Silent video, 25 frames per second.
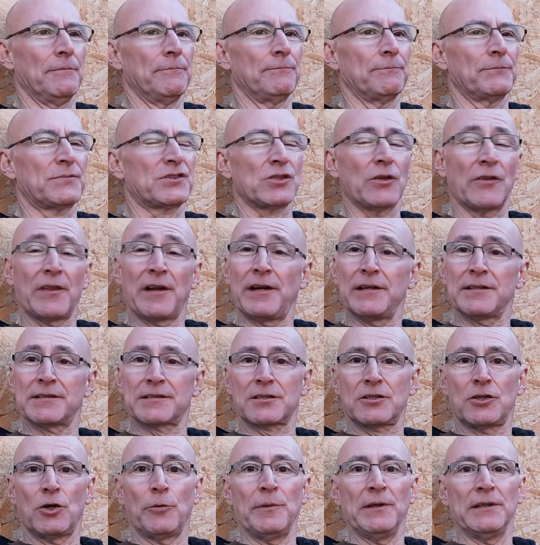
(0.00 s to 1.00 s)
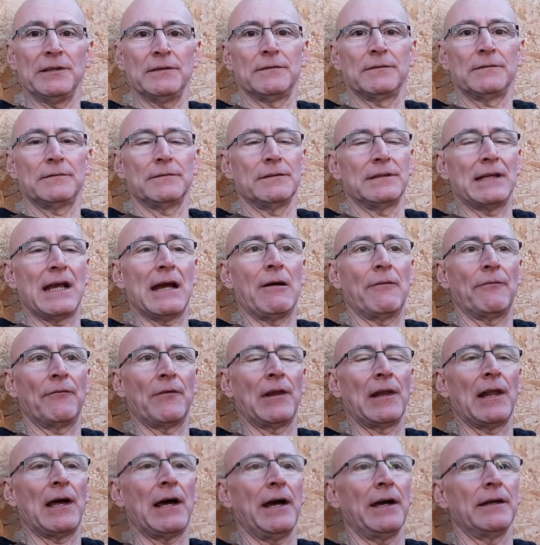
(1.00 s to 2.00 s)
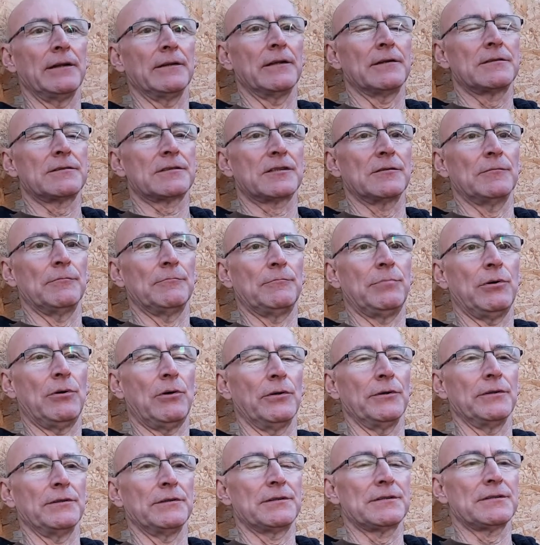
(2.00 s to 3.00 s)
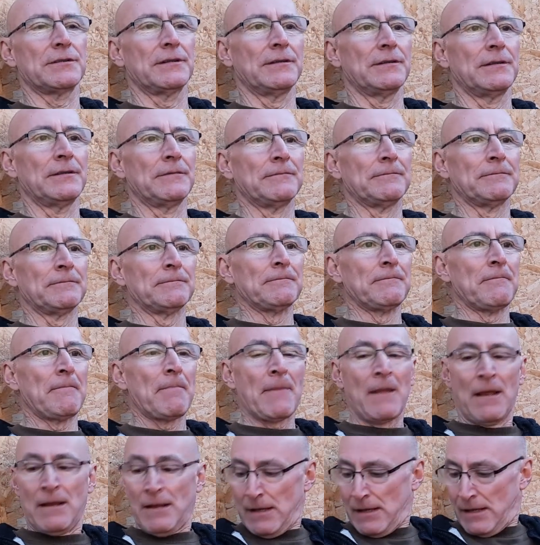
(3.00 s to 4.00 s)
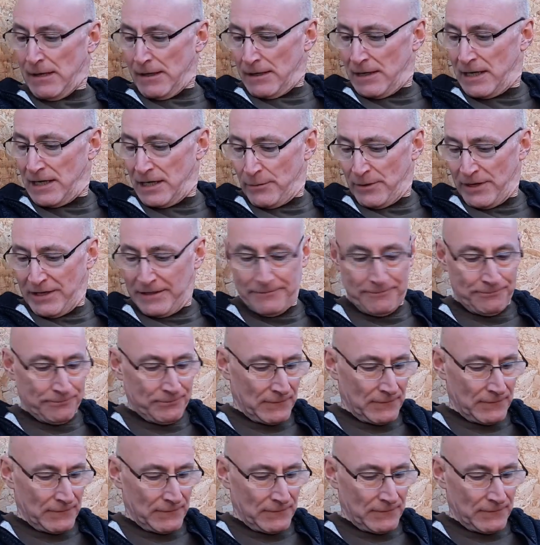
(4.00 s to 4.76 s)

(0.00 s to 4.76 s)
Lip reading: So that is coming down the line at some point. Anyway,